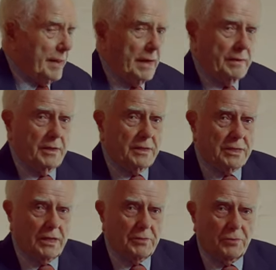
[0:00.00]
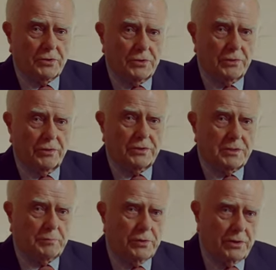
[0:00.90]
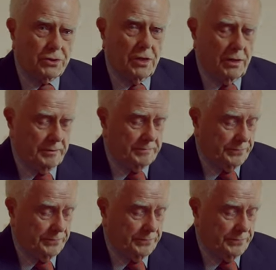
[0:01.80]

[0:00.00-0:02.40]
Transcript: and they said, "And what are you going to preach on?"